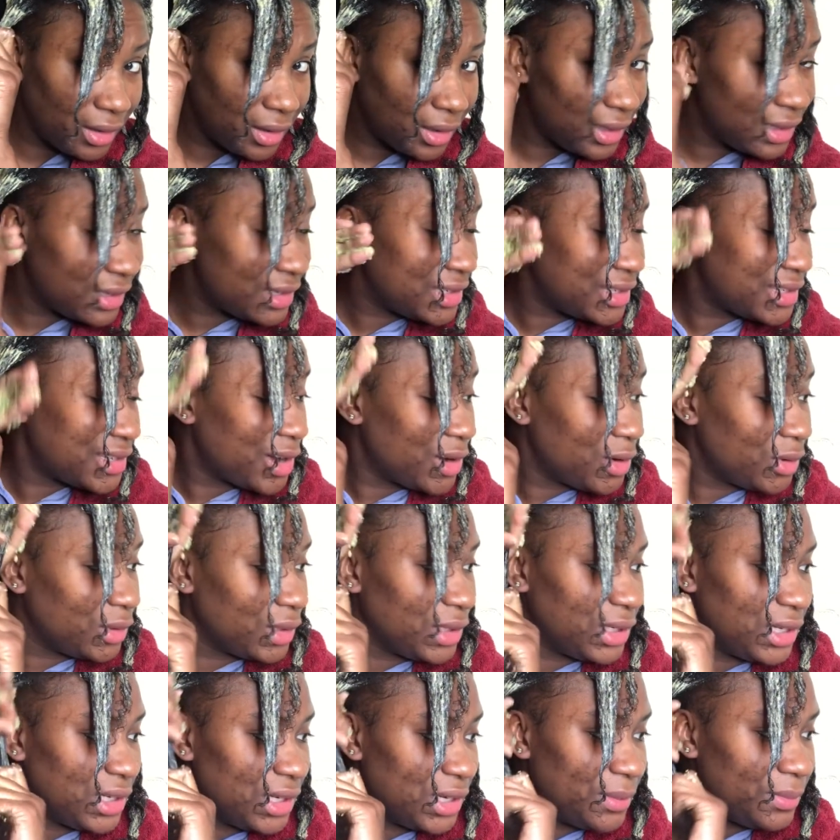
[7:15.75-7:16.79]
It's
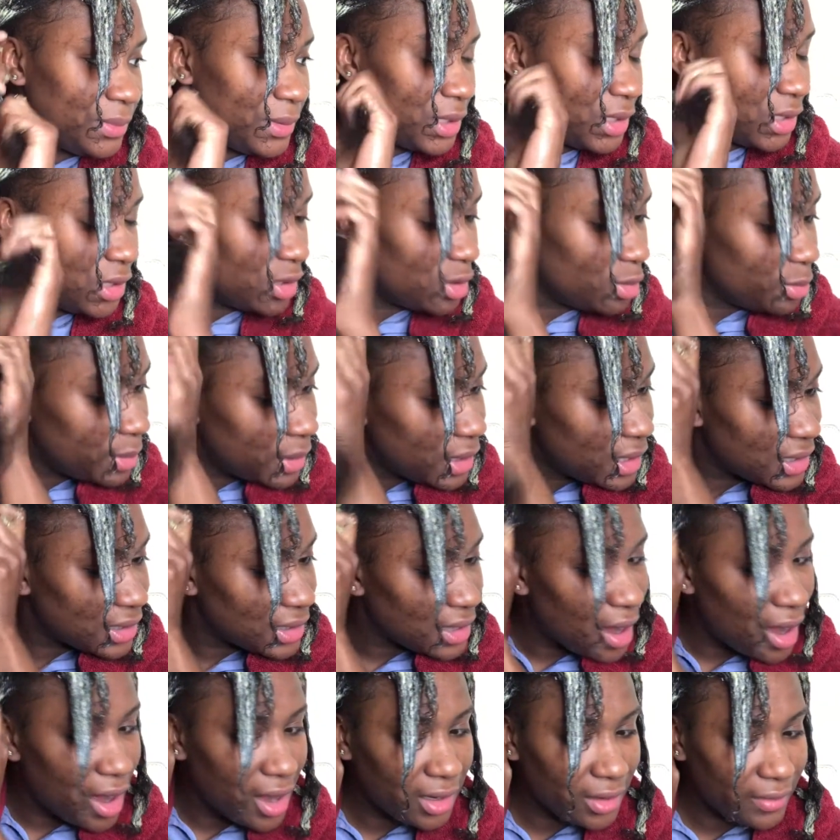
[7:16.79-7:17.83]
solely up to you, because
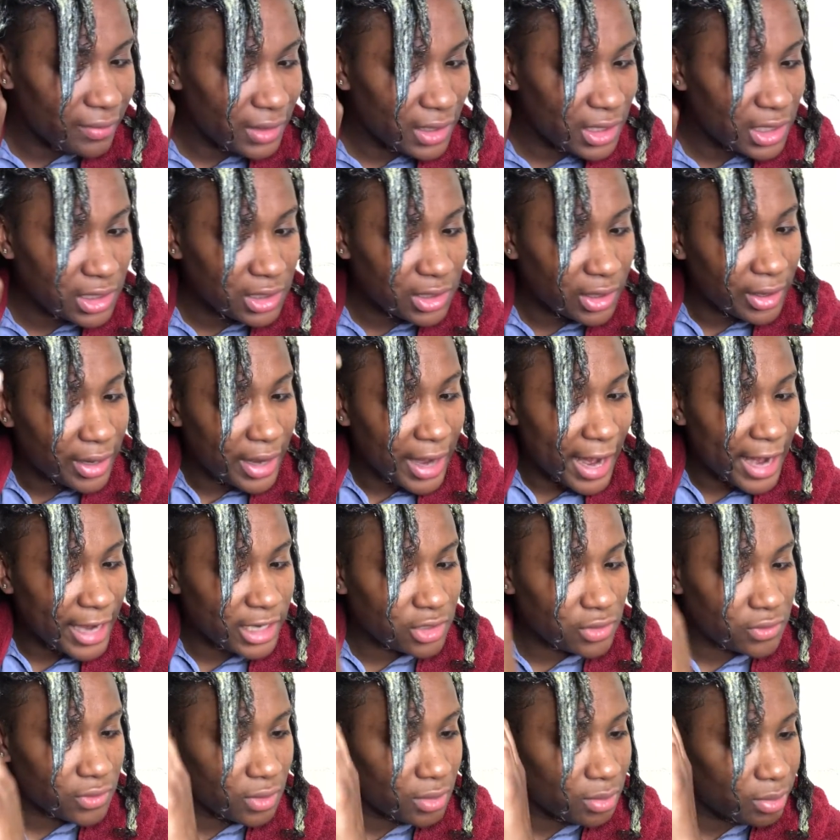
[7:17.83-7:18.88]
all of these are
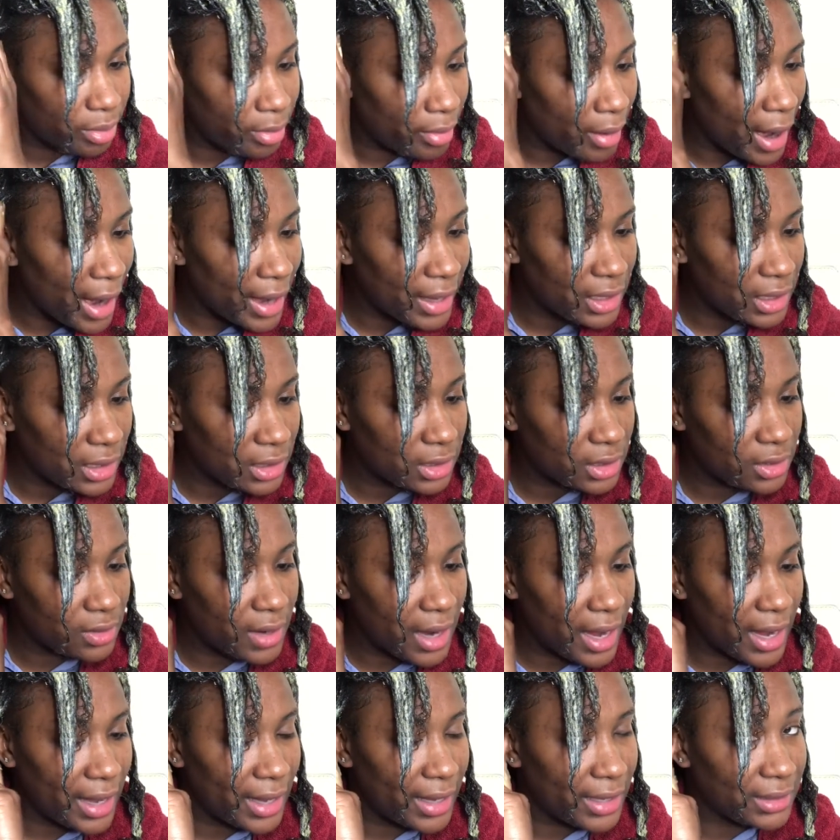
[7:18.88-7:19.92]
natural products, you
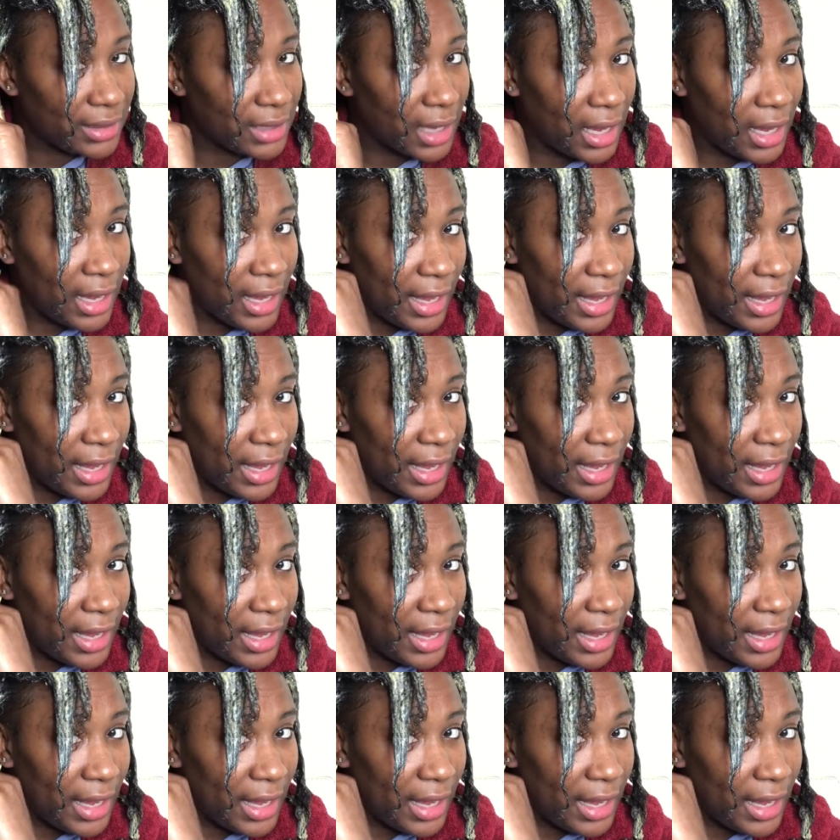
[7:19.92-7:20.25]
guys.